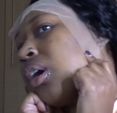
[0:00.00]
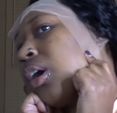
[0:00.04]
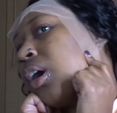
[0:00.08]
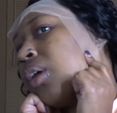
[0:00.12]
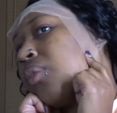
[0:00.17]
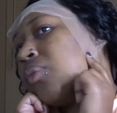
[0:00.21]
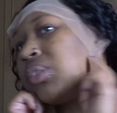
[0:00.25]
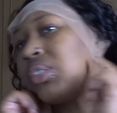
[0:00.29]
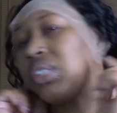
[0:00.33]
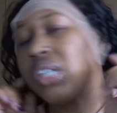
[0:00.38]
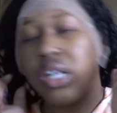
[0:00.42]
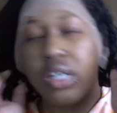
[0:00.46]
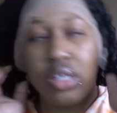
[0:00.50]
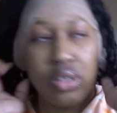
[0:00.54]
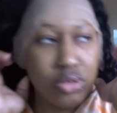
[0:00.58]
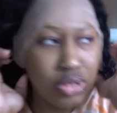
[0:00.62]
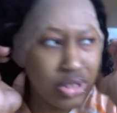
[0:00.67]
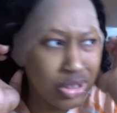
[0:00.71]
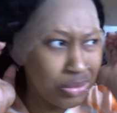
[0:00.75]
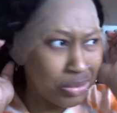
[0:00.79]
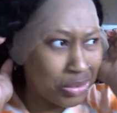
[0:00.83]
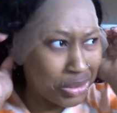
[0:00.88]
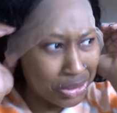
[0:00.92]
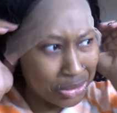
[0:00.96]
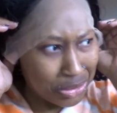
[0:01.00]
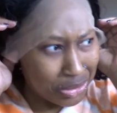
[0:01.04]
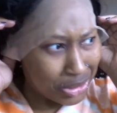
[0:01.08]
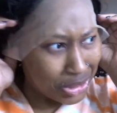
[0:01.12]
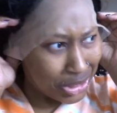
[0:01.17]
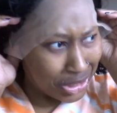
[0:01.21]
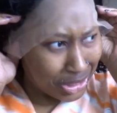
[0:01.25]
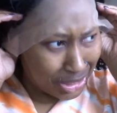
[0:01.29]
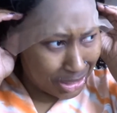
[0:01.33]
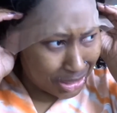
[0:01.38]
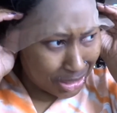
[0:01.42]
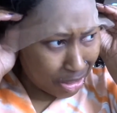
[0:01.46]
wish I knew she was going to
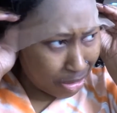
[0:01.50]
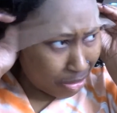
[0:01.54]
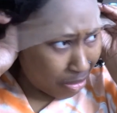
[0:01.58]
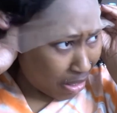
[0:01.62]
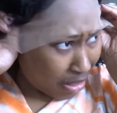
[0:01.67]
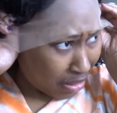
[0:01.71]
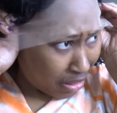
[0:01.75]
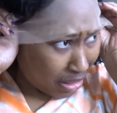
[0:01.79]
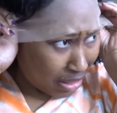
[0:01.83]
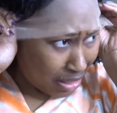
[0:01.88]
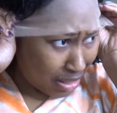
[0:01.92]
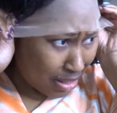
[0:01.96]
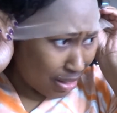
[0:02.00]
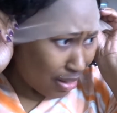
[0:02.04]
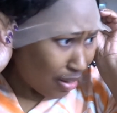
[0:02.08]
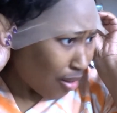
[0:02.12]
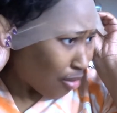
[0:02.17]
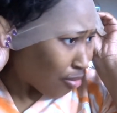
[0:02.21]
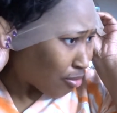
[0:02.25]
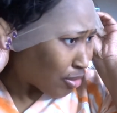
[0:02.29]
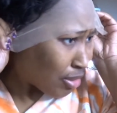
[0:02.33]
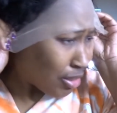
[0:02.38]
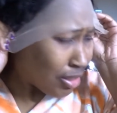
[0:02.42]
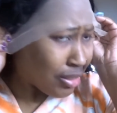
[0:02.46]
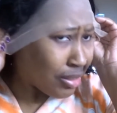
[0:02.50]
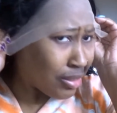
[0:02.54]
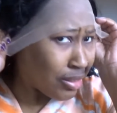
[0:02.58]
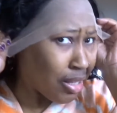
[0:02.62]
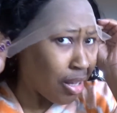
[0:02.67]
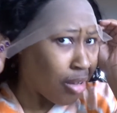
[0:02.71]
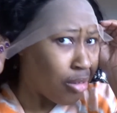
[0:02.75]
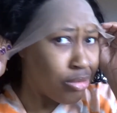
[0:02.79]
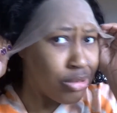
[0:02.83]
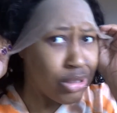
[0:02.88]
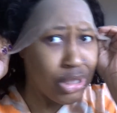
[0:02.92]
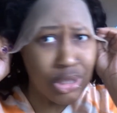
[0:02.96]
the store. I need to go to the
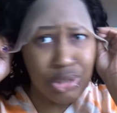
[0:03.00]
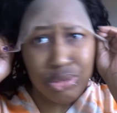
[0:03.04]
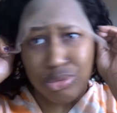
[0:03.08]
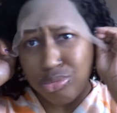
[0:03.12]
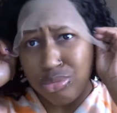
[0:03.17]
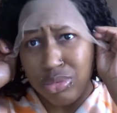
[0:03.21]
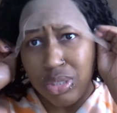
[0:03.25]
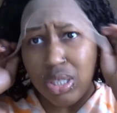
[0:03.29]
store too.